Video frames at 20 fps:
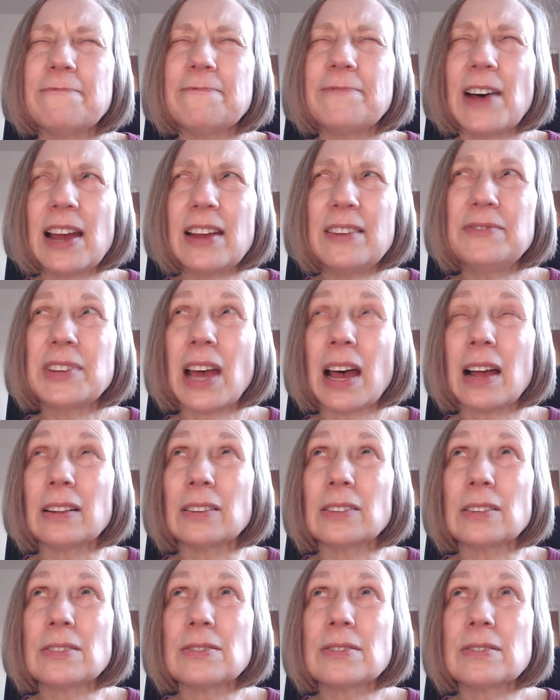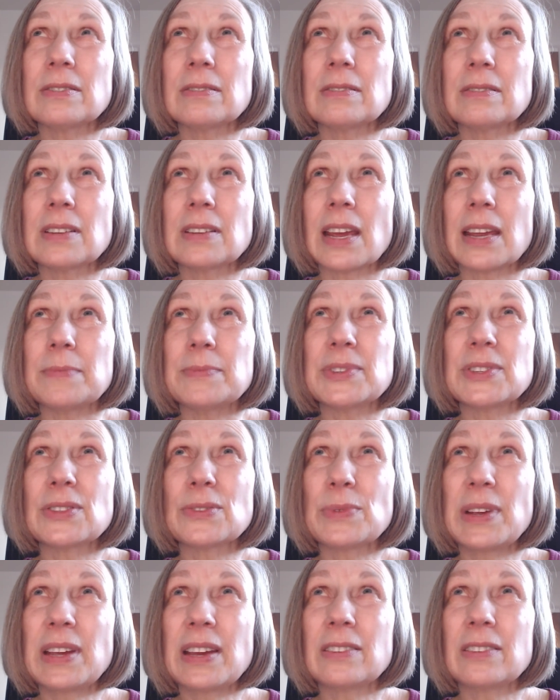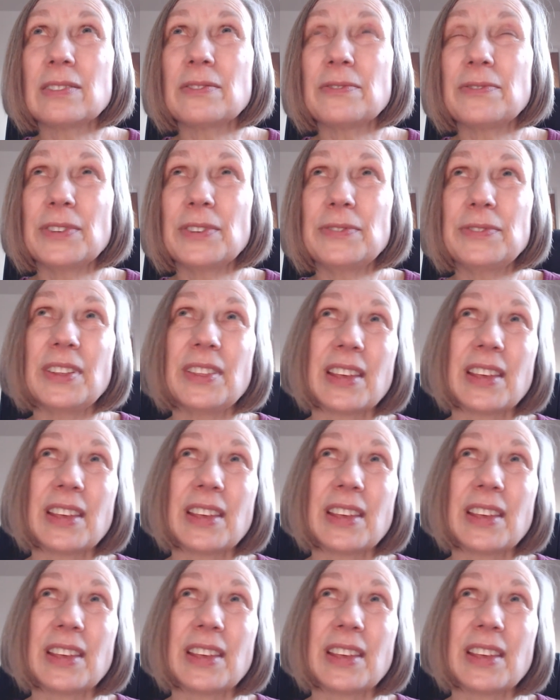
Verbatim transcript: five dollars times three hundred fifty